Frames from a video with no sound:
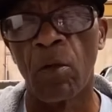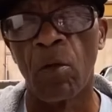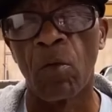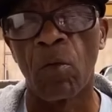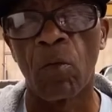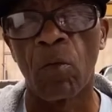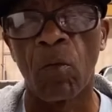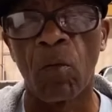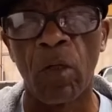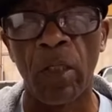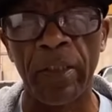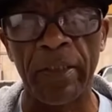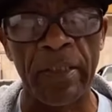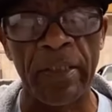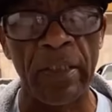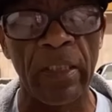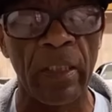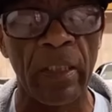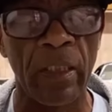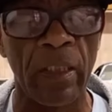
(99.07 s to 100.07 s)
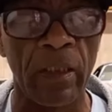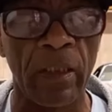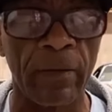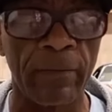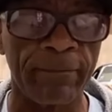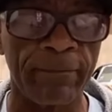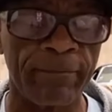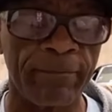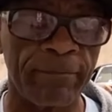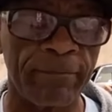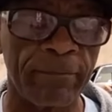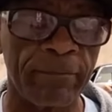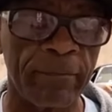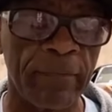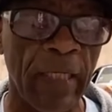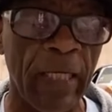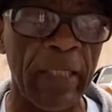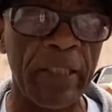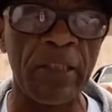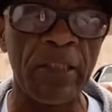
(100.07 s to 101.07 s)
what
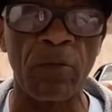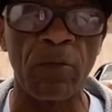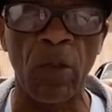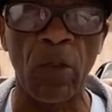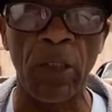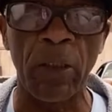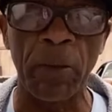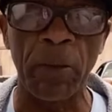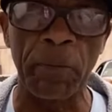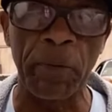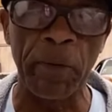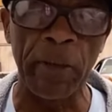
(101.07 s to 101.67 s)
engine we're gonna put